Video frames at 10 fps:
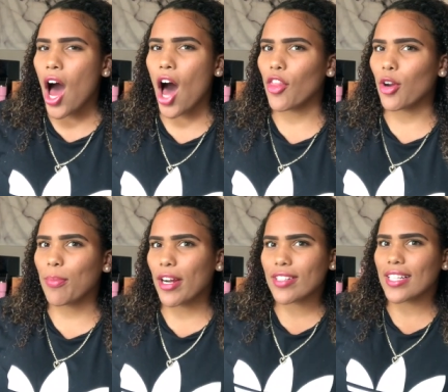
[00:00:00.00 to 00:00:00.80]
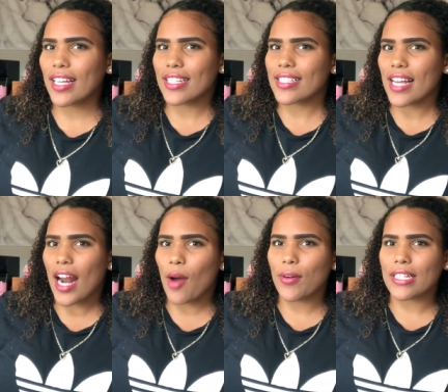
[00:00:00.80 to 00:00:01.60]
other piercings
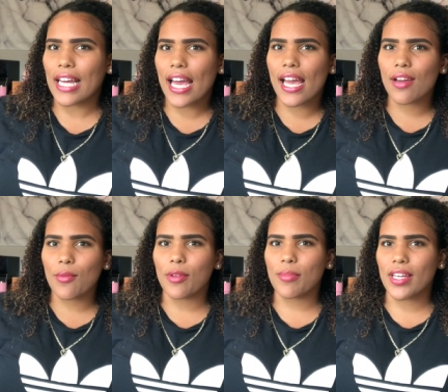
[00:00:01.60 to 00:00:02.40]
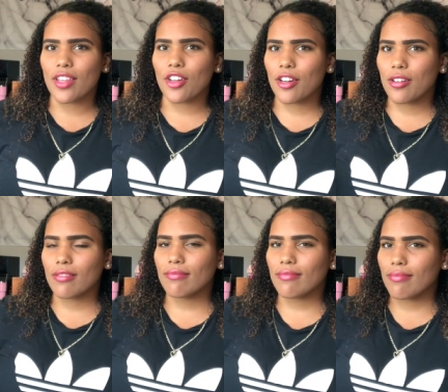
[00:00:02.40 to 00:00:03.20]
that I would get would be
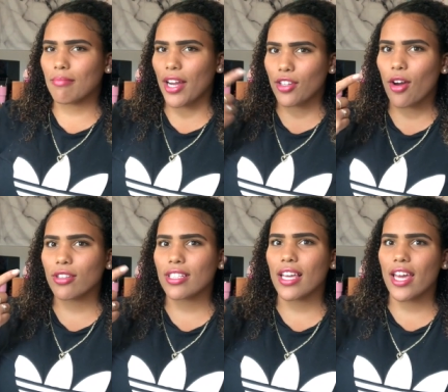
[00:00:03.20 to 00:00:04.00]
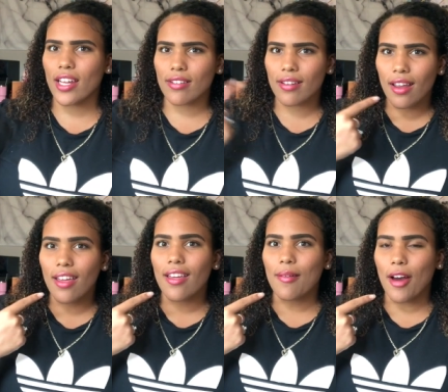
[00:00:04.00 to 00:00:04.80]
either my nose again,
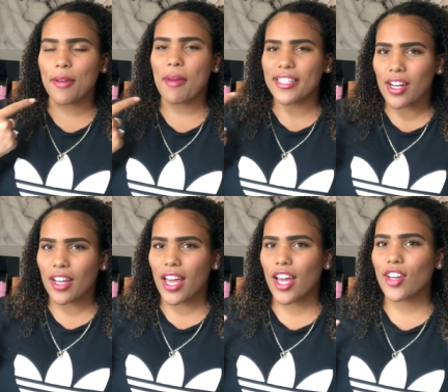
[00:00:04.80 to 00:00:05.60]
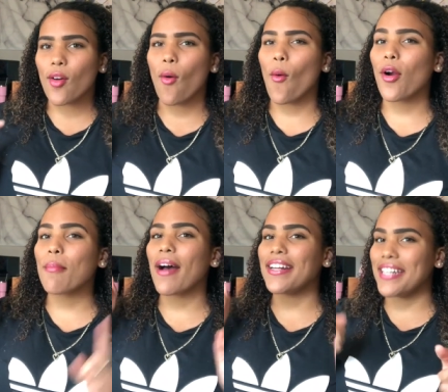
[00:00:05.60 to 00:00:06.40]
under my tongue again,
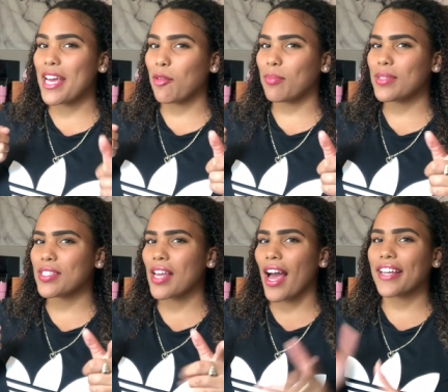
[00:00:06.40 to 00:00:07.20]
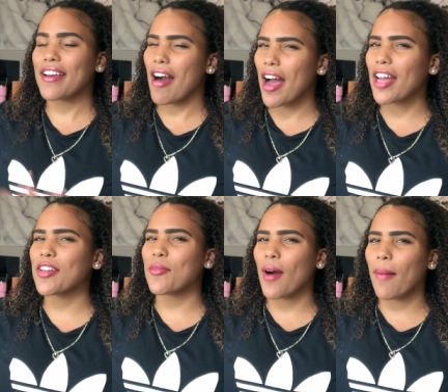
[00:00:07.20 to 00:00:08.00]
or my nips. I
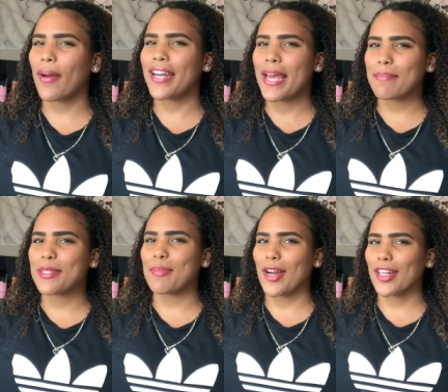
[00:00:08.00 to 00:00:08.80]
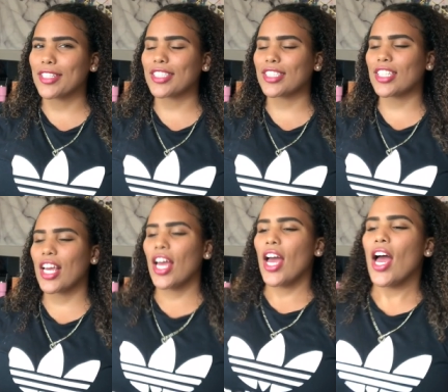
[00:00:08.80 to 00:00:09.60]
kind of want my nips pierced.
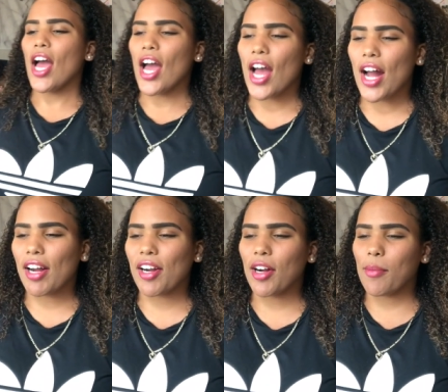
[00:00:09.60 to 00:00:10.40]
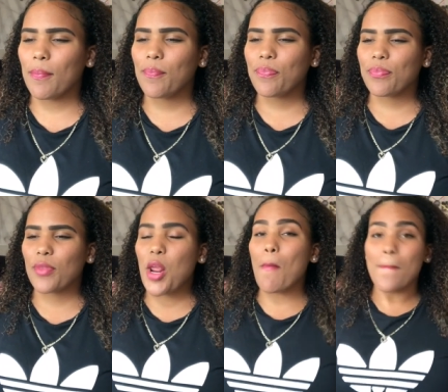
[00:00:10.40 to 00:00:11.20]
Um,
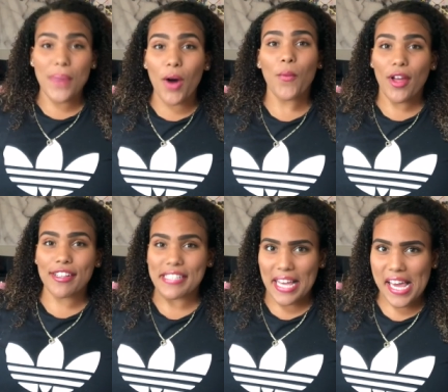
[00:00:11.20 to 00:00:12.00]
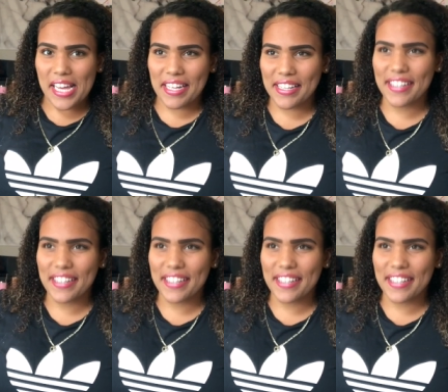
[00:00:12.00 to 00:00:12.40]
but we'll see.